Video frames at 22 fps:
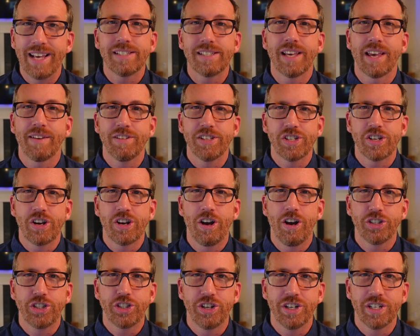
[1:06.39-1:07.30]
give us a call,
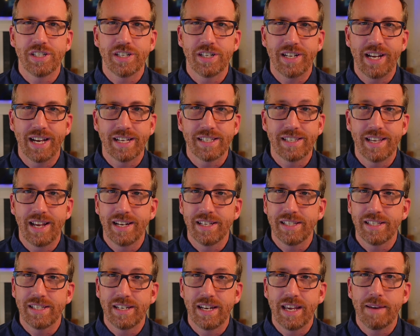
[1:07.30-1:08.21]
shoot us a text, send us
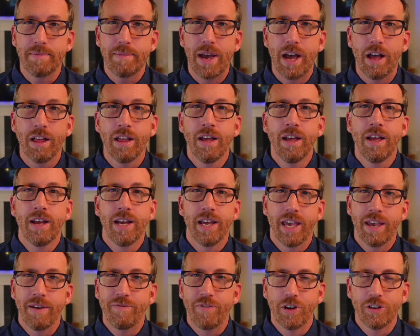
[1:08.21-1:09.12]
an email.
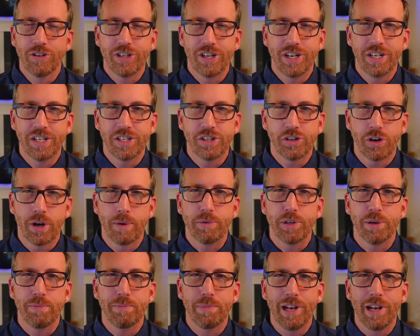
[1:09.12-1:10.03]
Info's in the
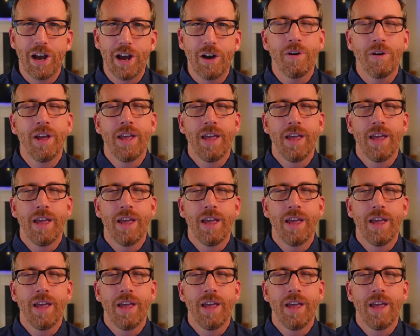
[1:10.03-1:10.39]
description below.